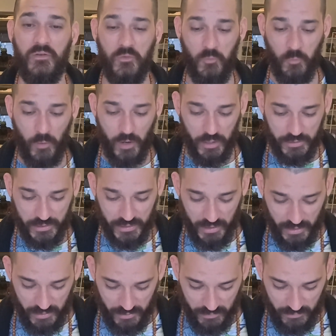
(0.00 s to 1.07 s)

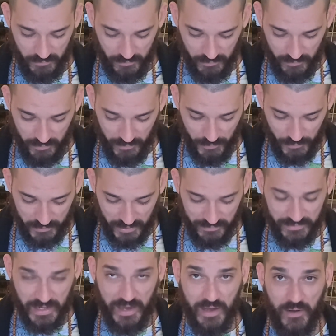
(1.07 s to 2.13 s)
watching, looking
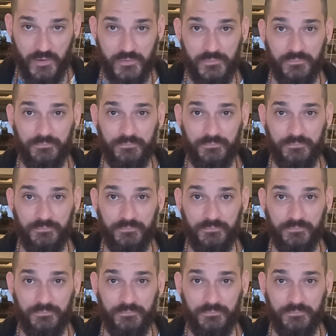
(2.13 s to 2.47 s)
down.